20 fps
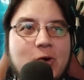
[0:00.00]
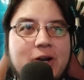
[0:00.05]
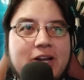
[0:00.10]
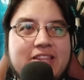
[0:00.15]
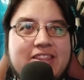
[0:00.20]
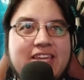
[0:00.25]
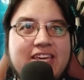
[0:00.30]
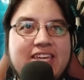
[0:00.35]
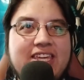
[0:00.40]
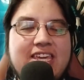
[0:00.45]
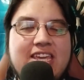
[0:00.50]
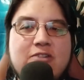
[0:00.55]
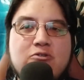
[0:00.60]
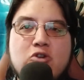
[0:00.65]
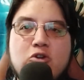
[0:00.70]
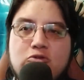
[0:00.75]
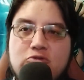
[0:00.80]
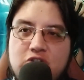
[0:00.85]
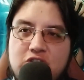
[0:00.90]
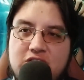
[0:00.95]
for
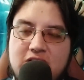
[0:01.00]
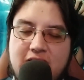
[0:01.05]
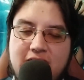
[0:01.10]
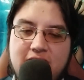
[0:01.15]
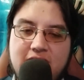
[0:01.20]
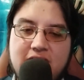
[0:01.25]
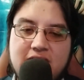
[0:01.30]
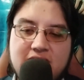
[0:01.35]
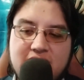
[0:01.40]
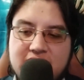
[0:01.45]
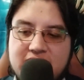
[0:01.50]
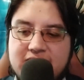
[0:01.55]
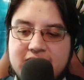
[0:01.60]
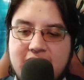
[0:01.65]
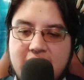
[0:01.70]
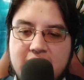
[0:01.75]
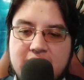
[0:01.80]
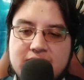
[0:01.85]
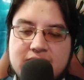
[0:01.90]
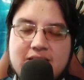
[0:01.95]
the hero side,
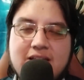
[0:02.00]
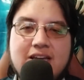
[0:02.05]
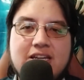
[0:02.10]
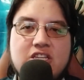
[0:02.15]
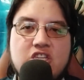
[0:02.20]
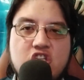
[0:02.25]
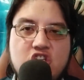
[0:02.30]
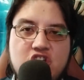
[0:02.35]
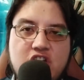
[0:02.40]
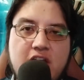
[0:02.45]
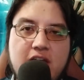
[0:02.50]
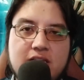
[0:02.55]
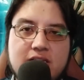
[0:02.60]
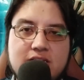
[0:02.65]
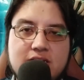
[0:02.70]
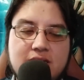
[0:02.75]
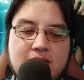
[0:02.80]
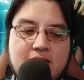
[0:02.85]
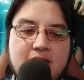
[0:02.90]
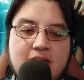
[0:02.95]
in this case,
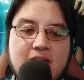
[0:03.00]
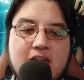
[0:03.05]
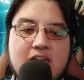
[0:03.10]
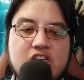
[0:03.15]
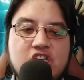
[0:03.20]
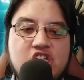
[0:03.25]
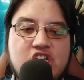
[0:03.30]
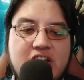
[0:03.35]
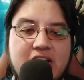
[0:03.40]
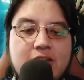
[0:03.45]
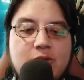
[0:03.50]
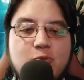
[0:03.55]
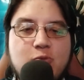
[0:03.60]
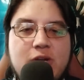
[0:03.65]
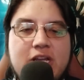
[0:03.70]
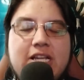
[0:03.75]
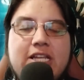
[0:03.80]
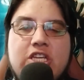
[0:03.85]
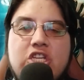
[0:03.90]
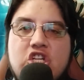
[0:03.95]
Jet.
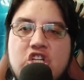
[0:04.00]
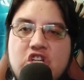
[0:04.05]
Jet